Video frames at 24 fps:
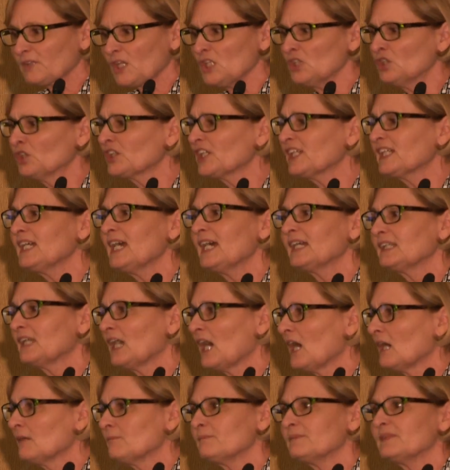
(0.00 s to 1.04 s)
looking at
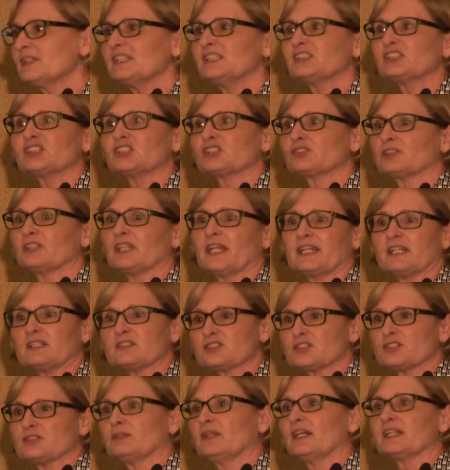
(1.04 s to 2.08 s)
issues related
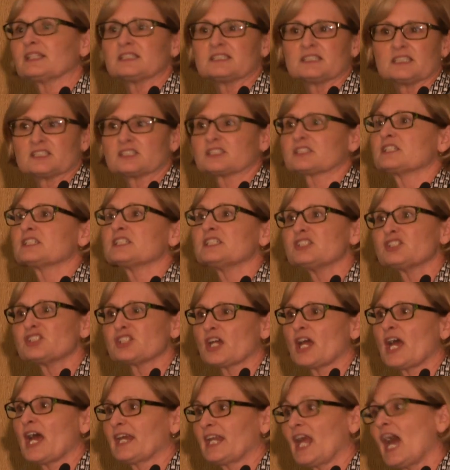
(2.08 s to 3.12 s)
to like
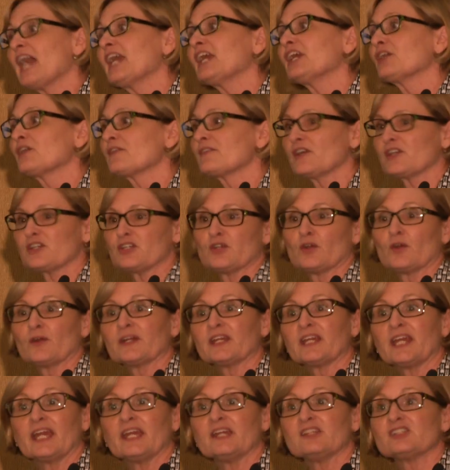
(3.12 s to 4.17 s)
dyskinesia, and I hear that you're
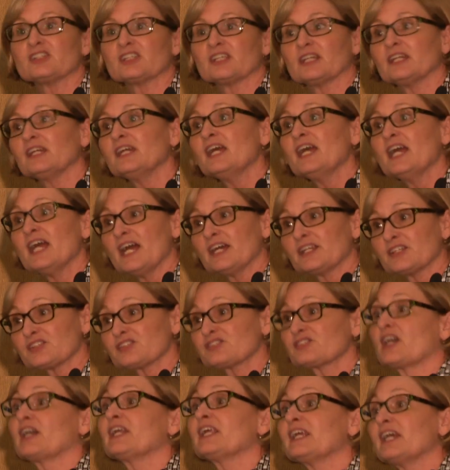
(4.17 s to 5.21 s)
engaging in a
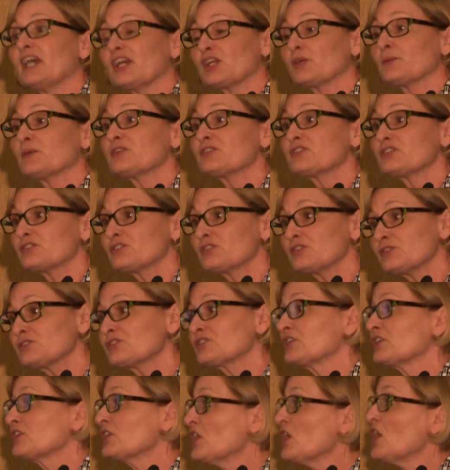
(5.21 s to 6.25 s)
study at your
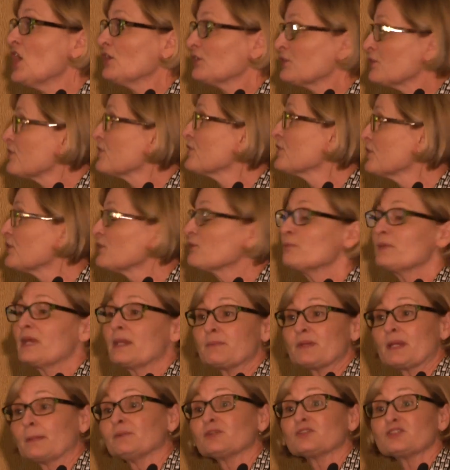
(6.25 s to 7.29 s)
institution. Do you think you may
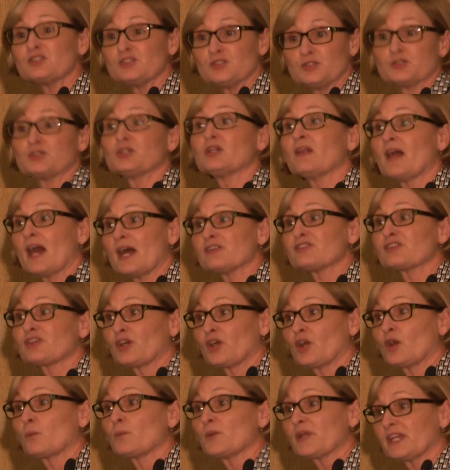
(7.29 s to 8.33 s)
be able to utilize
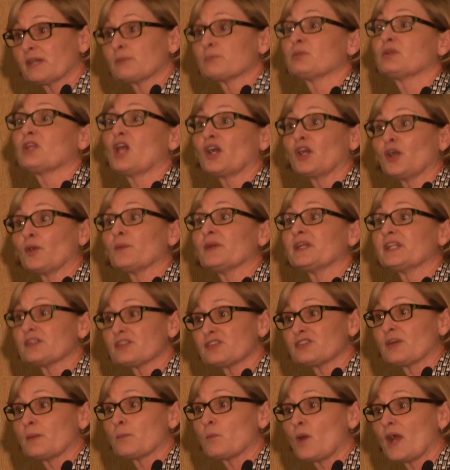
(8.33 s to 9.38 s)
her and we can plug her in
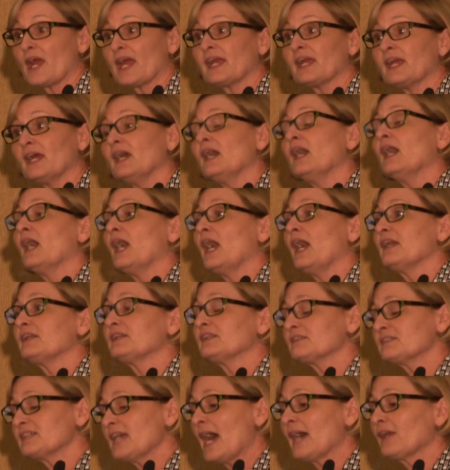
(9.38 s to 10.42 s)
some way? And
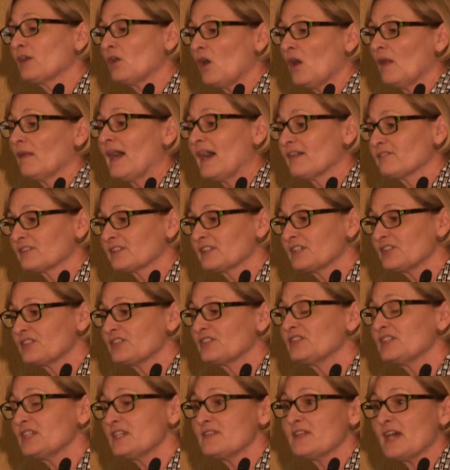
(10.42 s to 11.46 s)
not all advocates
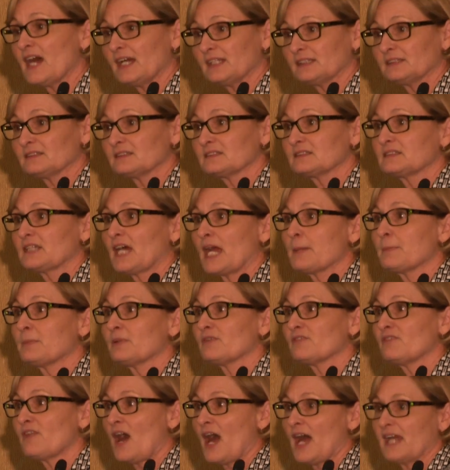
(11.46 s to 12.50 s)
need that type
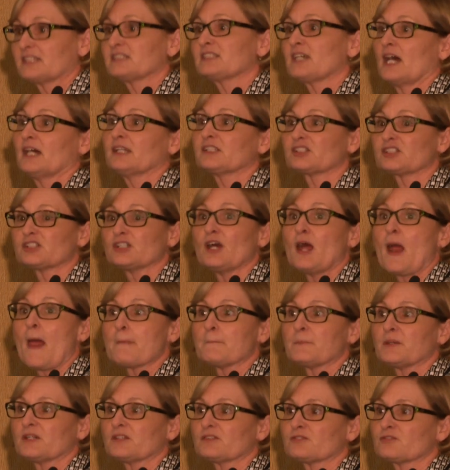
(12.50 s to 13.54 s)
of high touch,
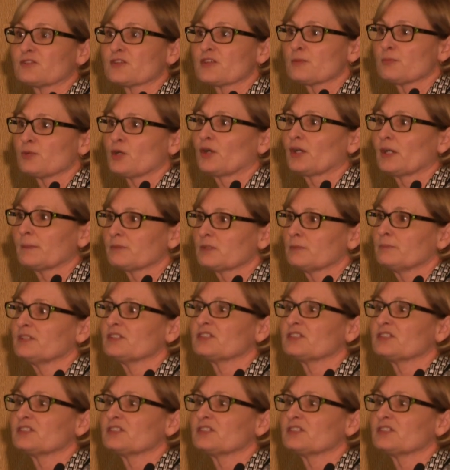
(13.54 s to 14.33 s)
but for the program to be